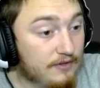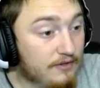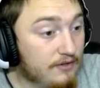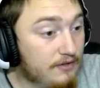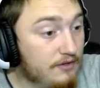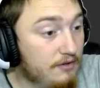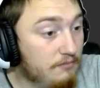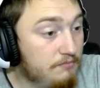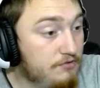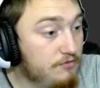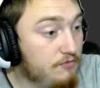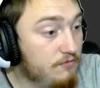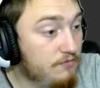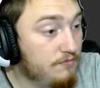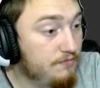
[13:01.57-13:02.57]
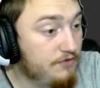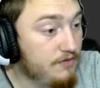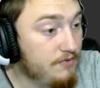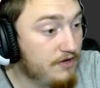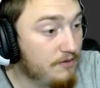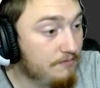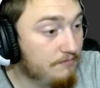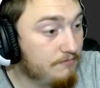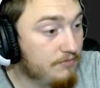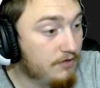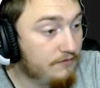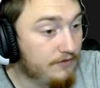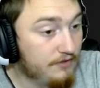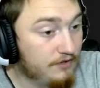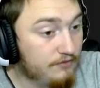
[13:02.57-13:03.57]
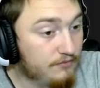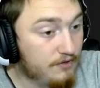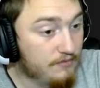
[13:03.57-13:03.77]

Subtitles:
Now, do CPM. Perfect. That's what I